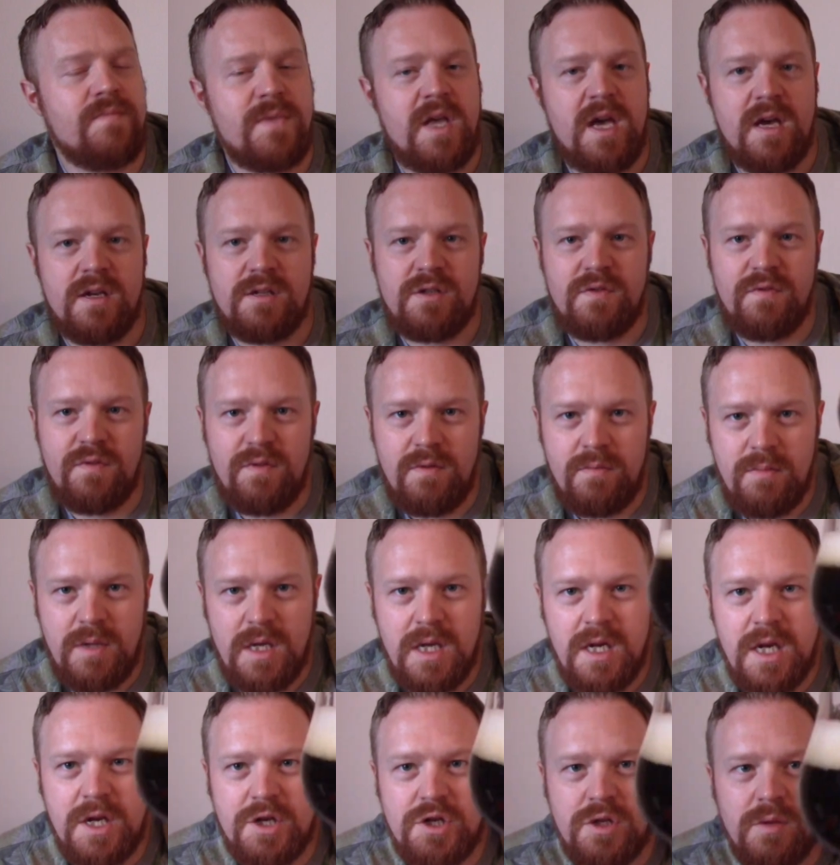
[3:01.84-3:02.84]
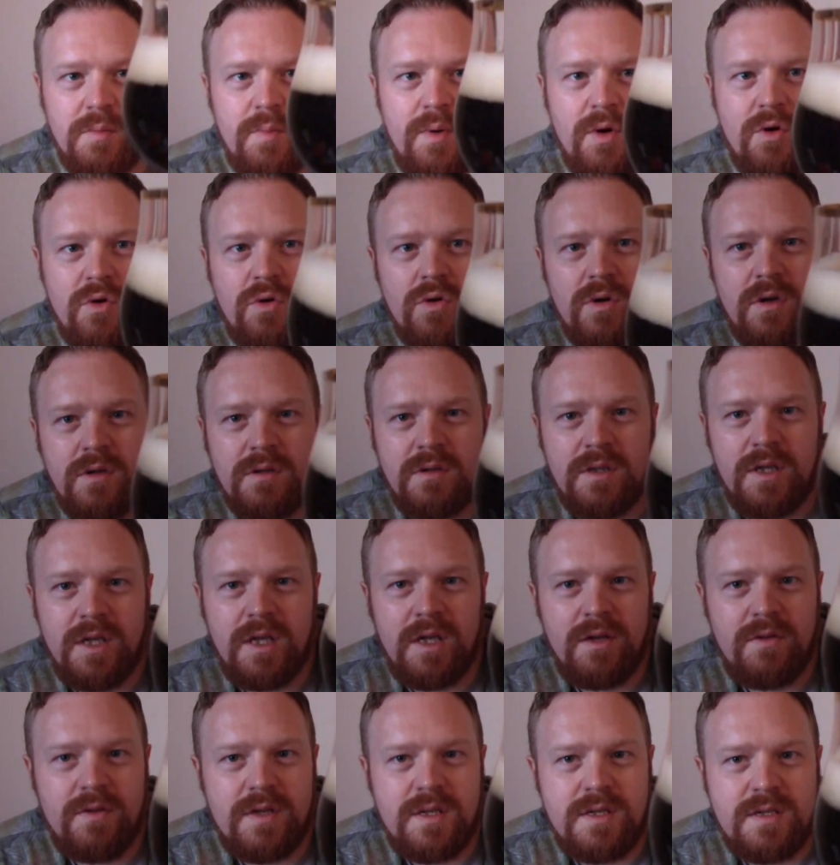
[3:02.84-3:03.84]
yeah, so from the initial pour, you
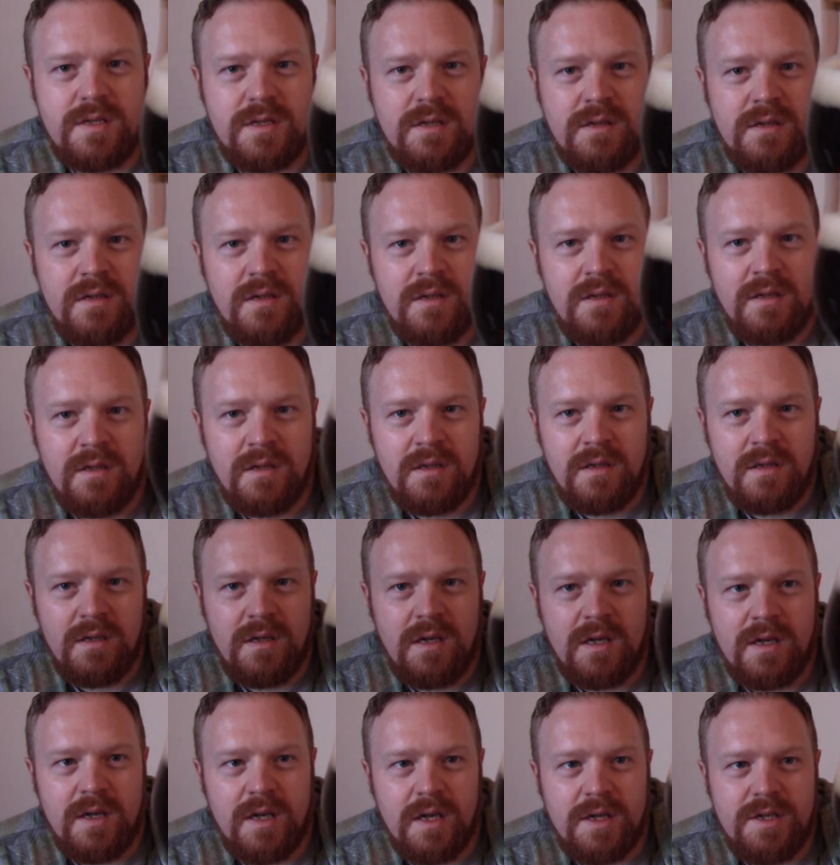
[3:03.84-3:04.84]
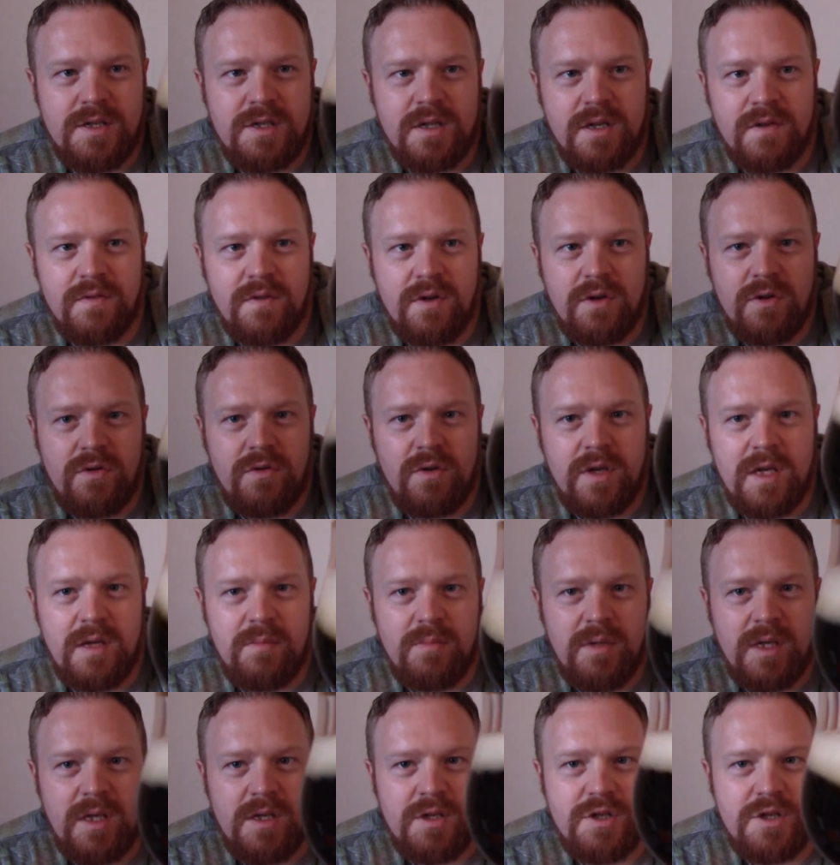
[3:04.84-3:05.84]
know, there's a nice sort of
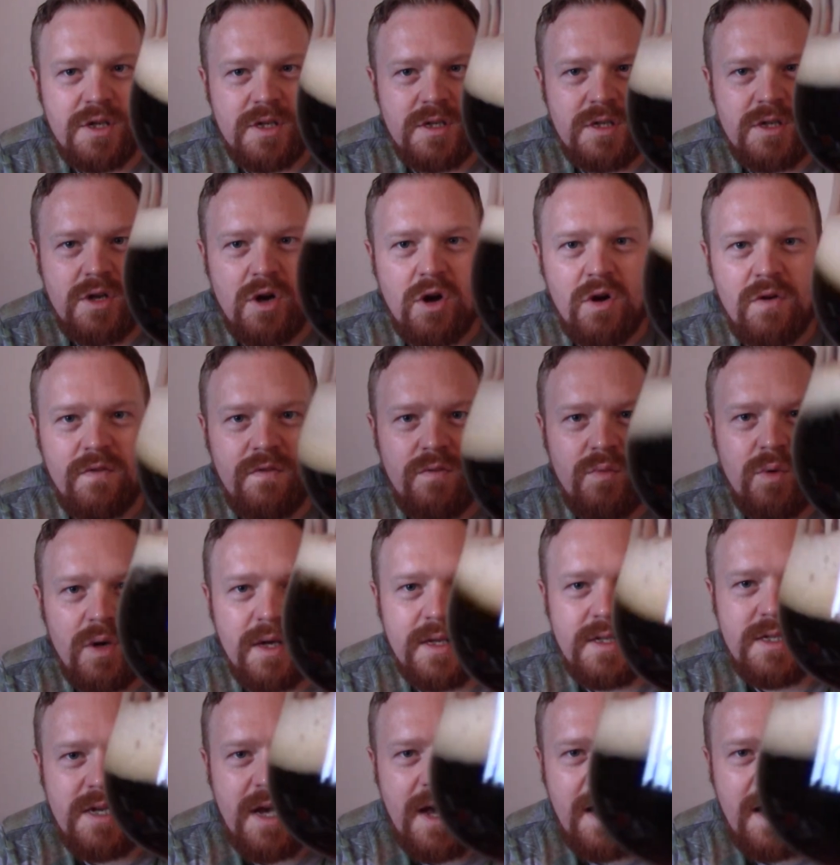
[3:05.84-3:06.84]
creamy, just off-white